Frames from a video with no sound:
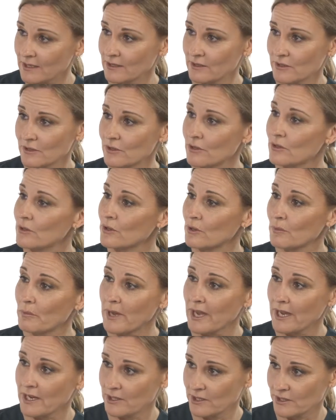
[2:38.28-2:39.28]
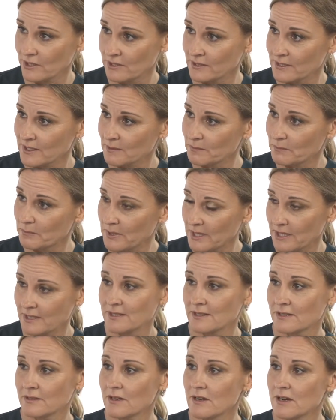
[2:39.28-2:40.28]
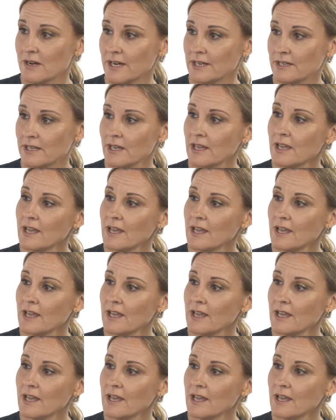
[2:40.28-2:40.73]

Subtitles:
it to the patient's bedside.